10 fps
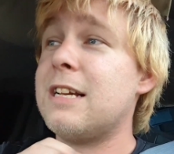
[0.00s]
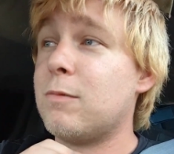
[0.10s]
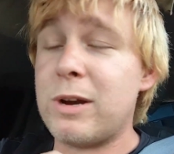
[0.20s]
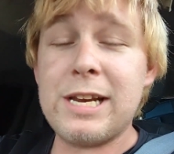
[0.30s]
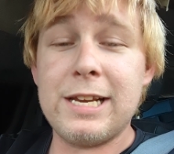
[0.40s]

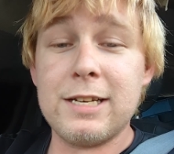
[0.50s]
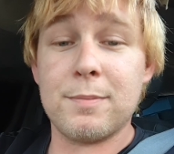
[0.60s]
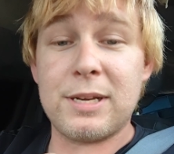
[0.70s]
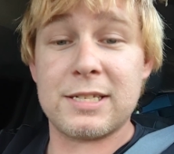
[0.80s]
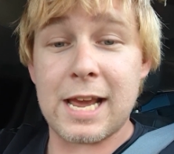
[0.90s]
We need to
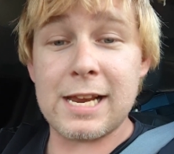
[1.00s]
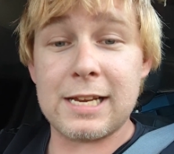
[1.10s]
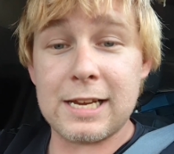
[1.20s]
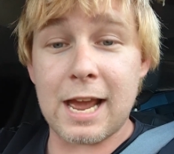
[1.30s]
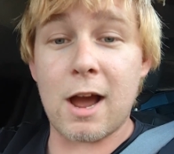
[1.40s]
be
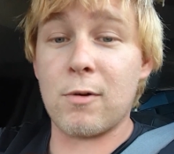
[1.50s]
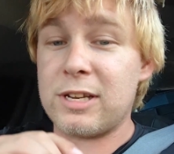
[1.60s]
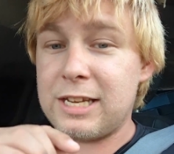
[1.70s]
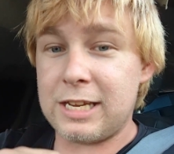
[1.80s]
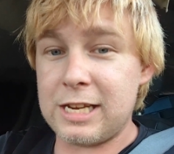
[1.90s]
taking out
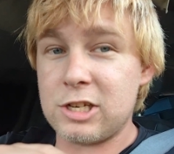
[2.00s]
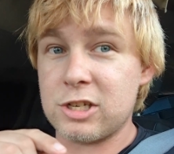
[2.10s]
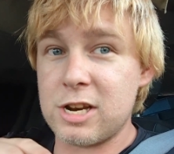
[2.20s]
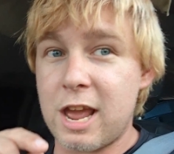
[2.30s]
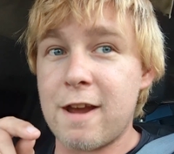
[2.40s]
each
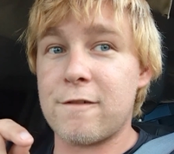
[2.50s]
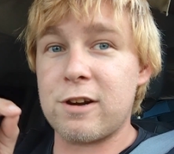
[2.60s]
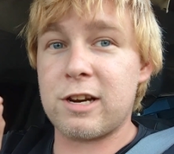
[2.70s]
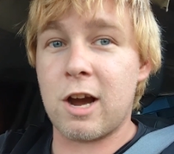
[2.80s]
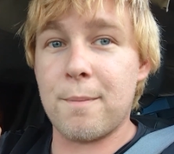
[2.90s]
and
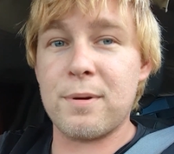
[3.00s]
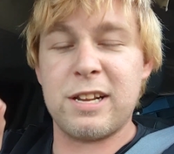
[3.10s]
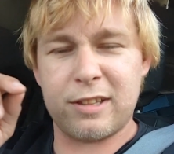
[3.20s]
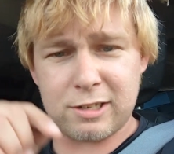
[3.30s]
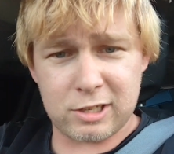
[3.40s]
every company
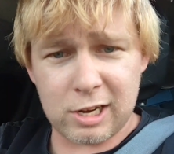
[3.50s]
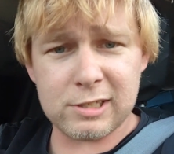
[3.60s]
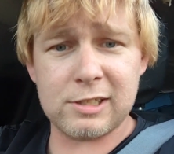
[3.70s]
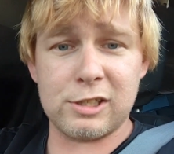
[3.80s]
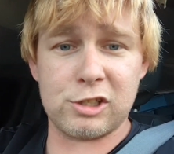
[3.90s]
that
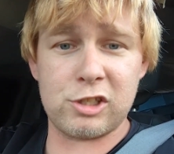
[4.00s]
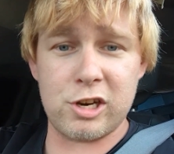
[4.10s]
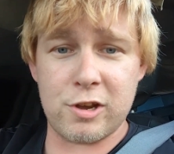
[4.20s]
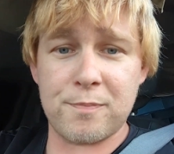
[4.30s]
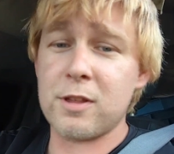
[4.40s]
does this
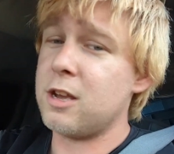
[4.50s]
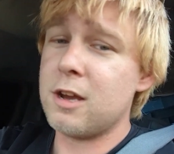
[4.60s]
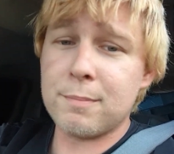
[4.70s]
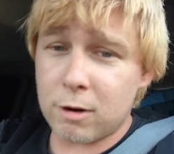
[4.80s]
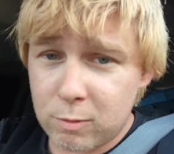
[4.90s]
shit,
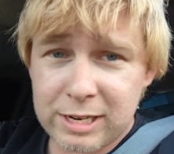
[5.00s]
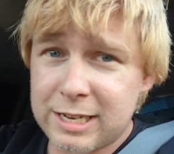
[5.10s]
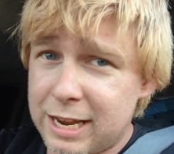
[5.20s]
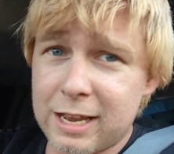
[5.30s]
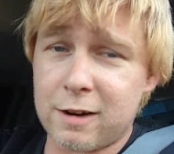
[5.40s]
but we
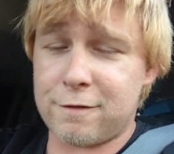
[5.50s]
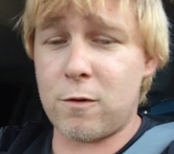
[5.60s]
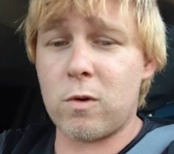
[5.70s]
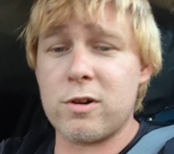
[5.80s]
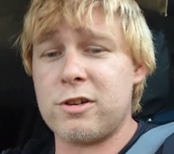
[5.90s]
can't
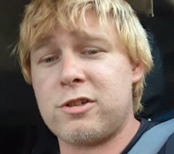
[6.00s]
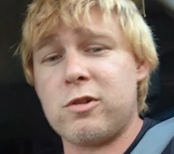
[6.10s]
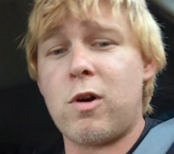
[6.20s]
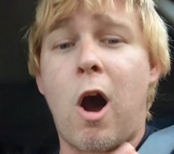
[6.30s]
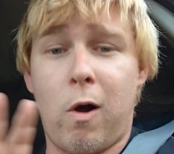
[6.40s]
afford to
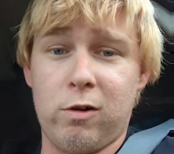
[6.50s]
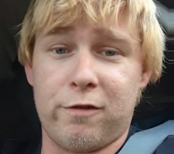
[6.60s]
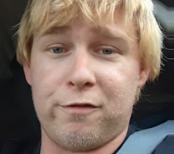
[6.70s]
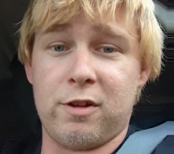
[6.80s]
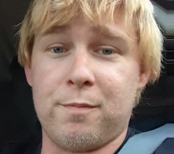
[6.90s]
do all
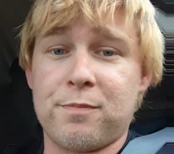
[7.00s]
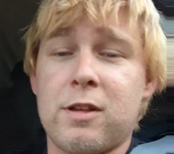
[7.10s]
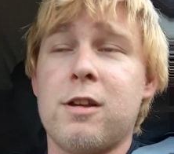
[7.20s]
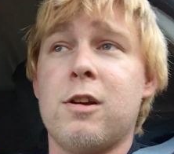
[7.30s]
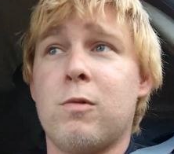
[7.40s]
of them.